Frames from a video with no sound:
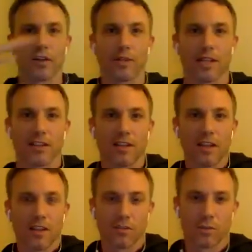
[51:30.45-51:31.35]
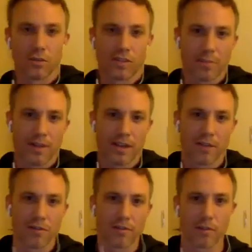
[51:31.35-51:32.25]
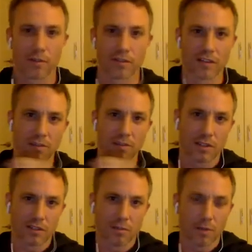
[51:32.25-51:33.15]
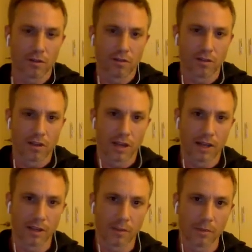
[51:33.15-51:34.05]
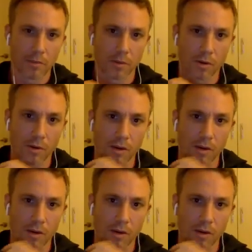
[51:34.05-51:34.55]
As we get towards a competitive event, we start to mix the modes a little bit more.